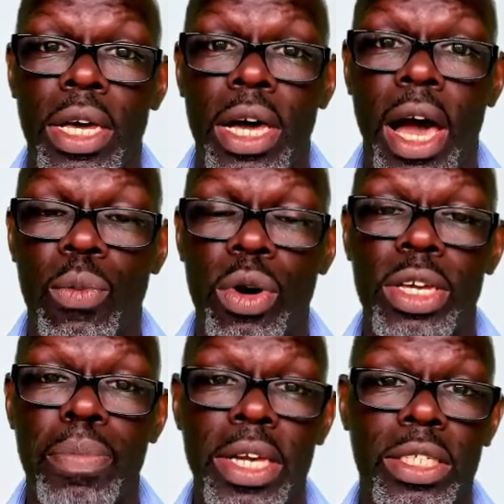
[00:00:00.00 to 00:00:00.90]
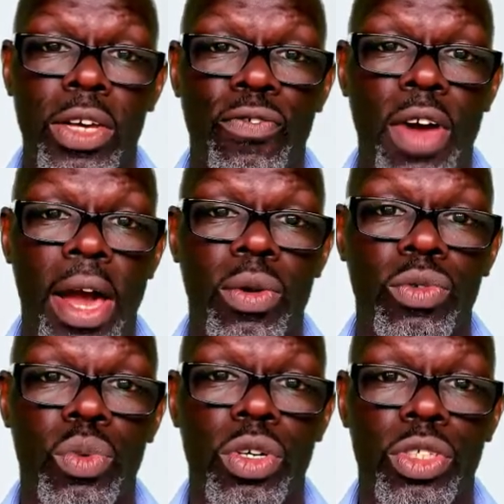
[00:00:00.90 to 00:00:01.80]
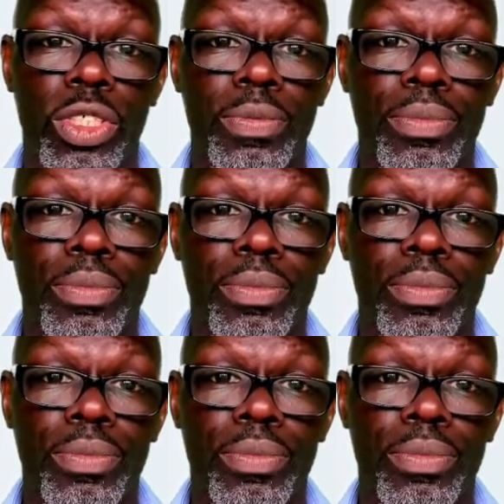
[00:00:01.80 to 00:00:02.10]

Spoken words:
And what he basically found was